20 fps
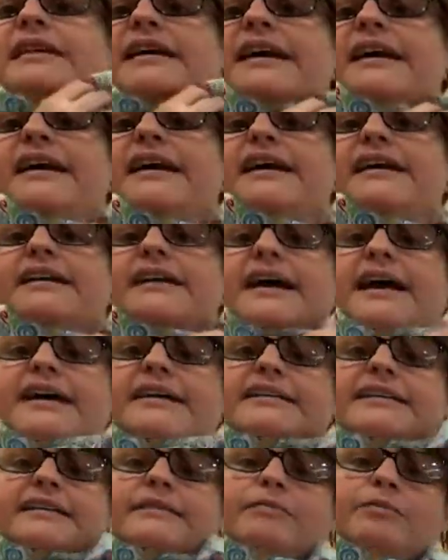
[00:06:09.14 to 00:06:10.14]
And I
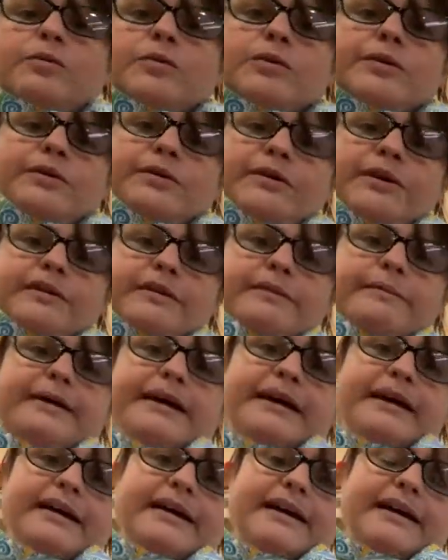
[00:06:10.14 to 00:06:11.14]
did a border on the
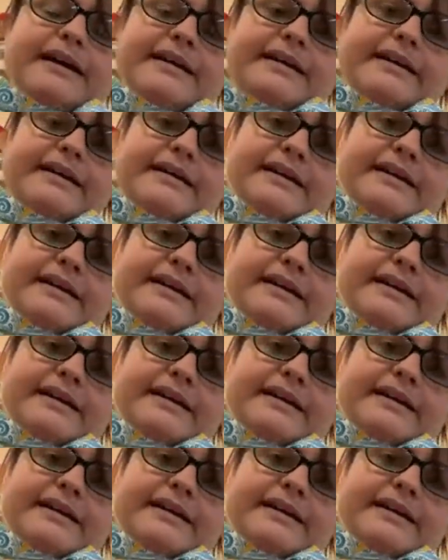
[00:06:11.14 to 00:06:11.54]
back. I